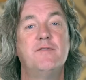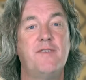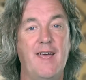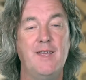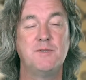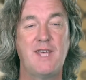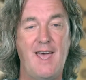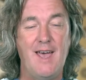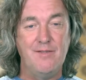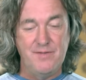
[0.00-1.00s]
flames
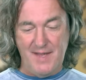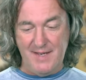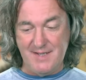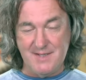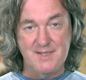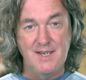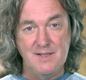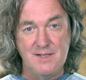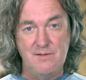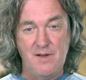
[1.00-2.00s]
have their
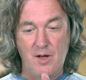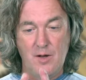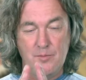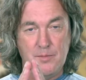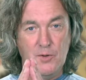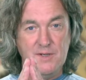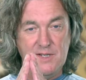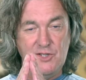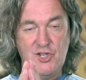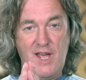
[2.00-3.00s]
distinctive
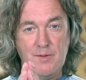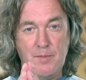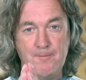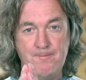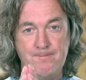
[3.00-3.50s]
pointy shape.